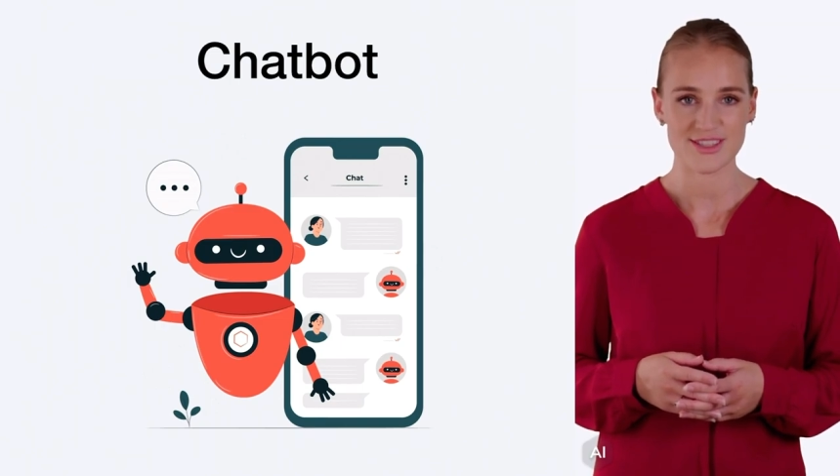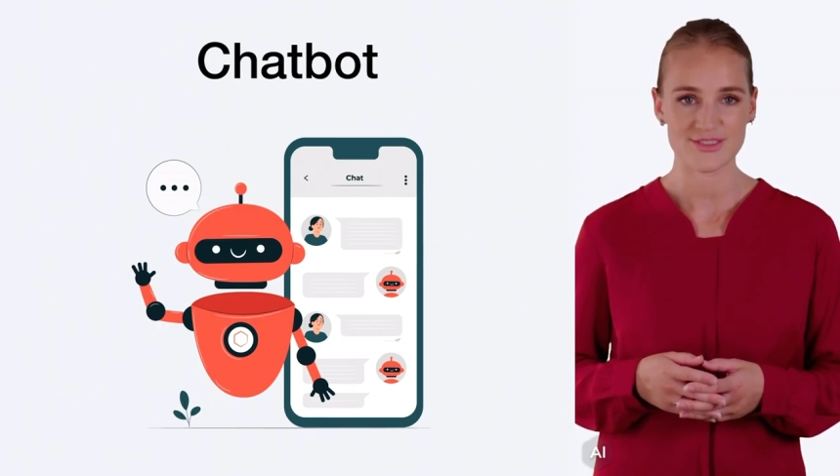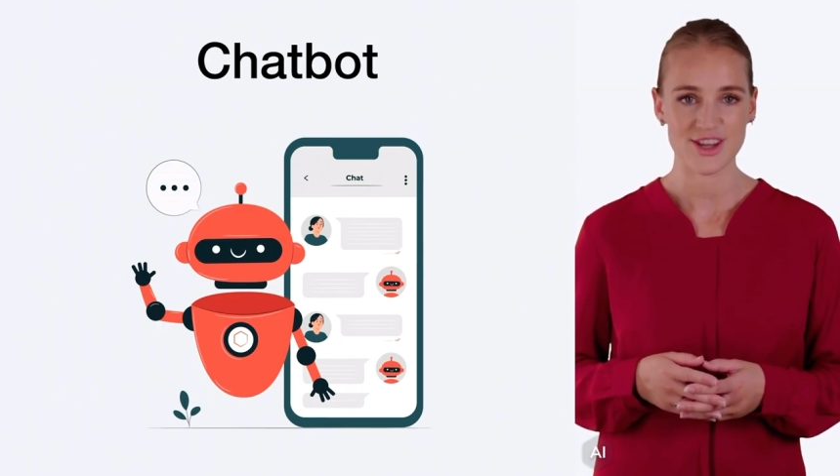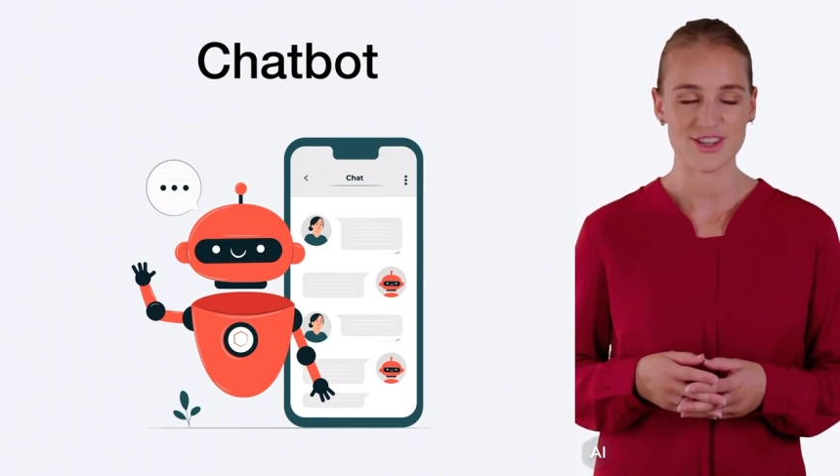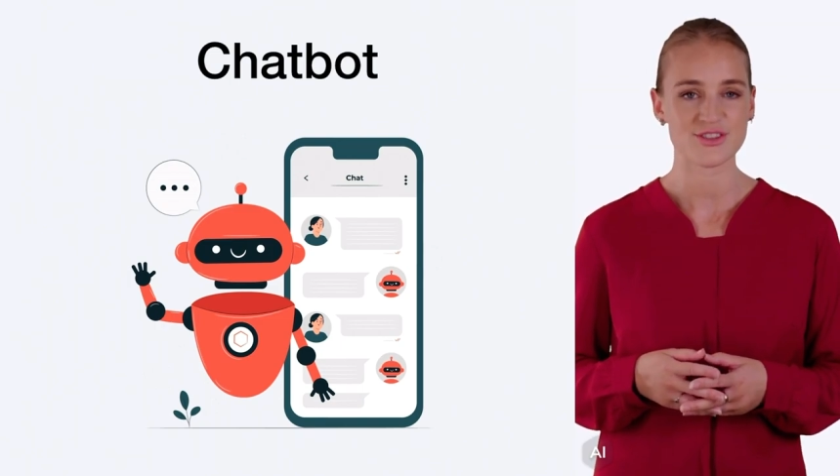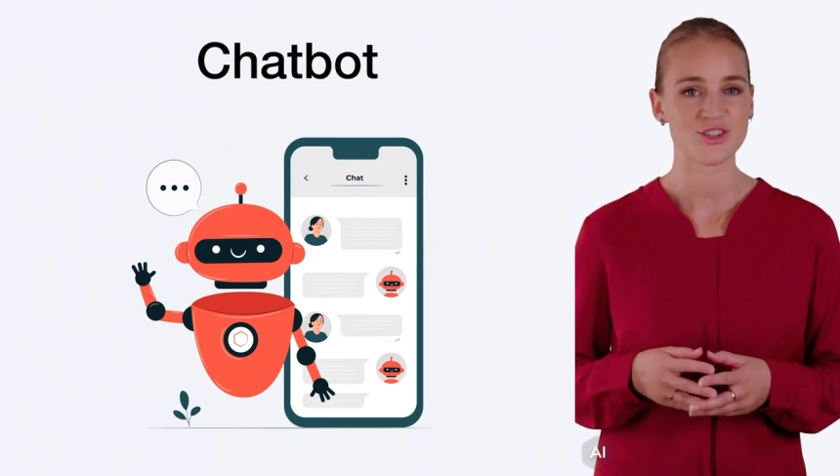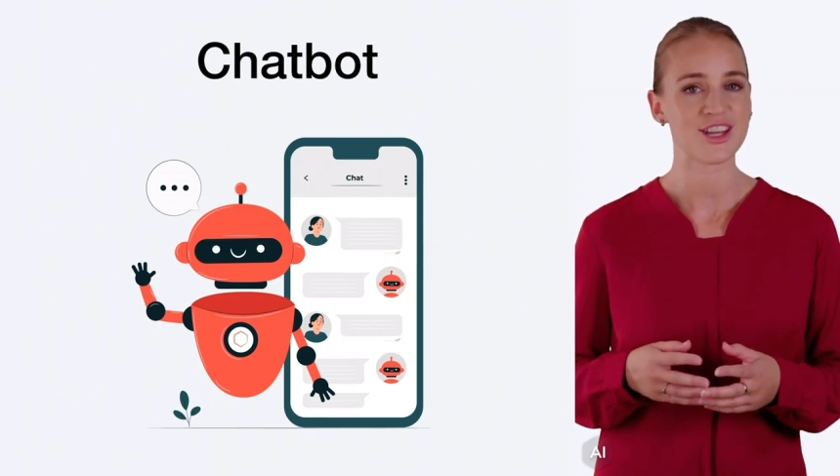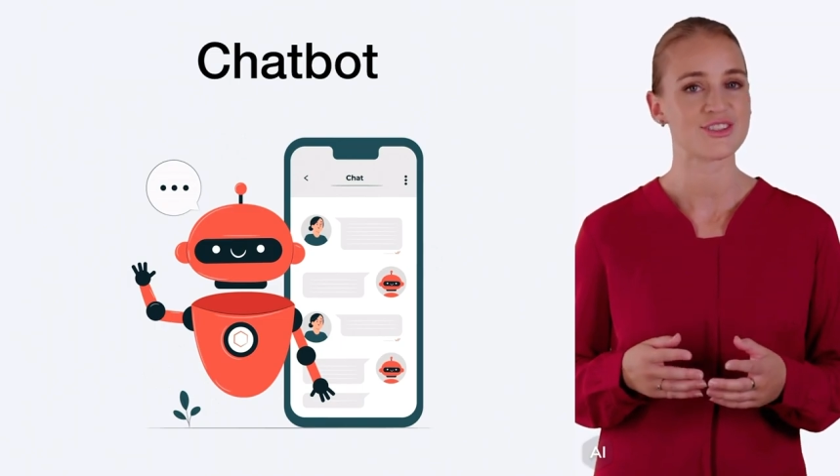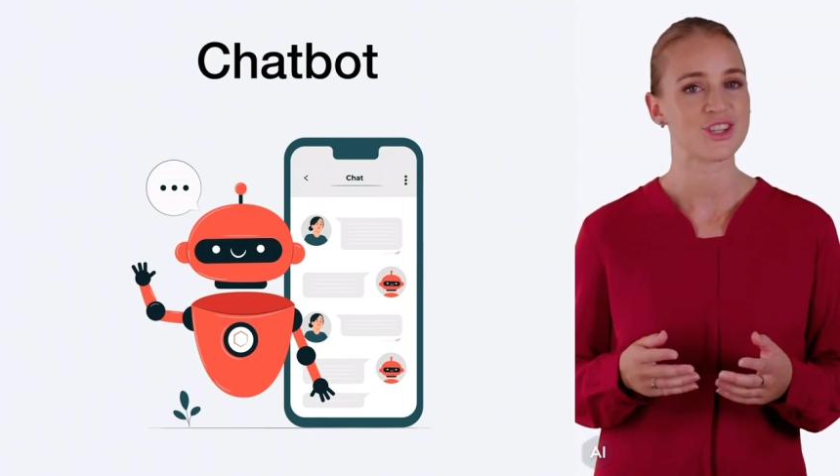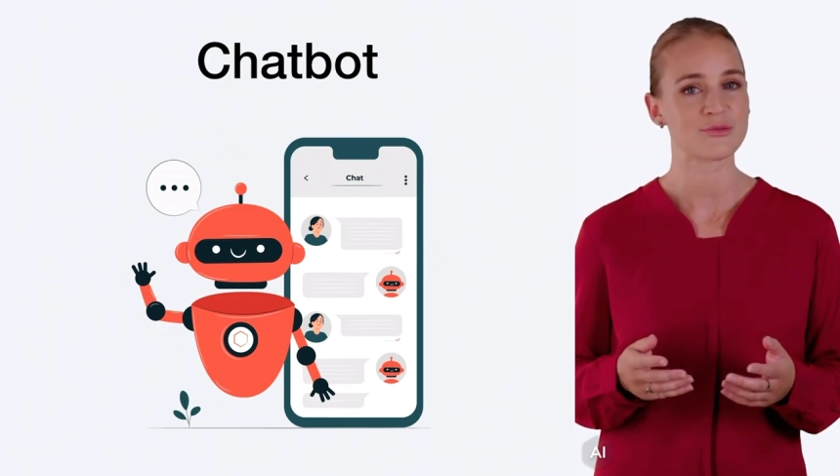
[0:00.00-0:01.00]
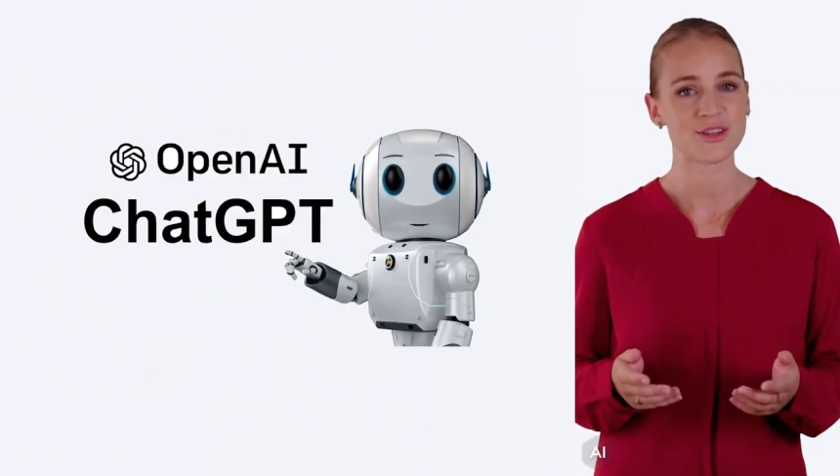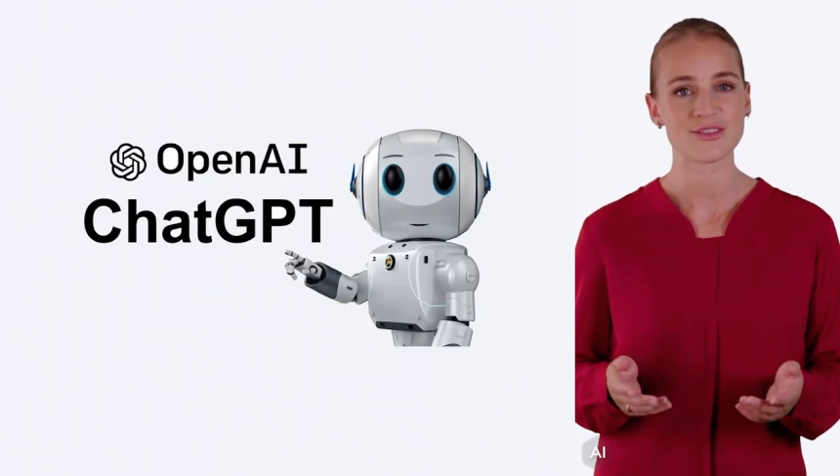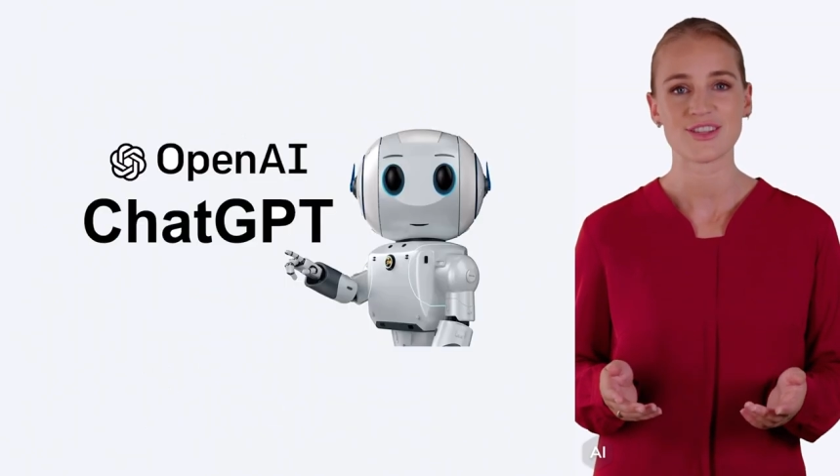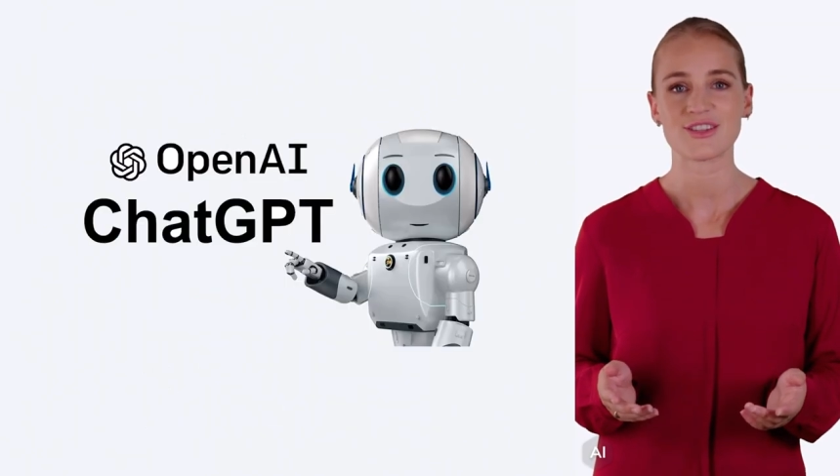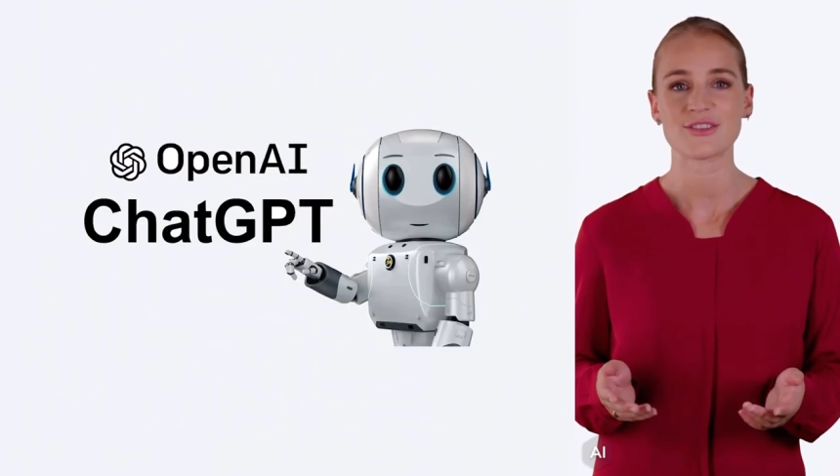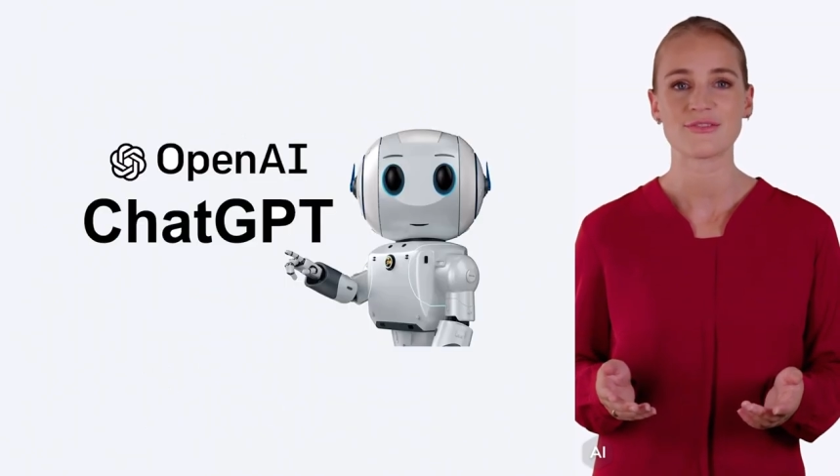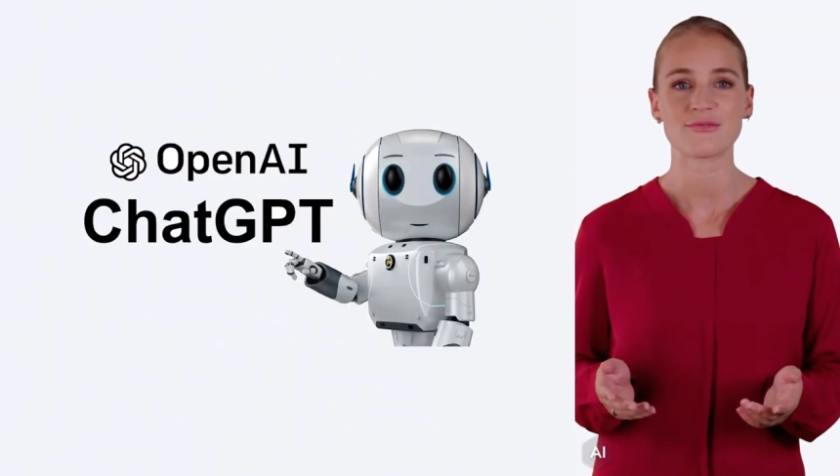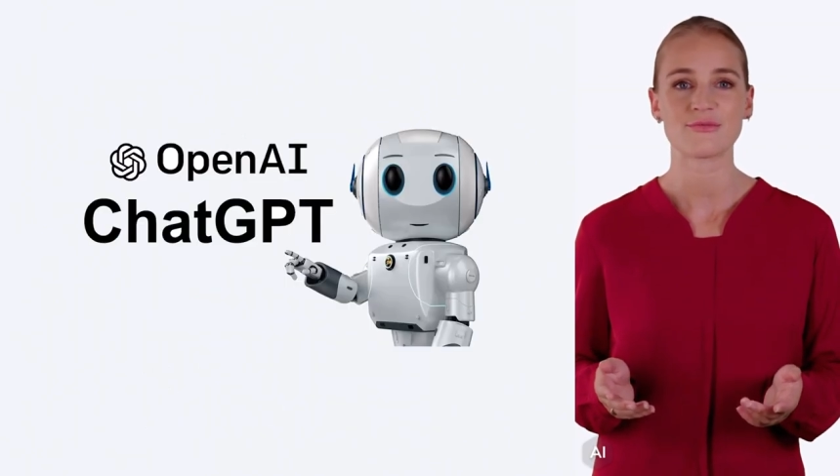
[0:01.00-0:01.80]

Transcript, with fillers: is called ChatGPT.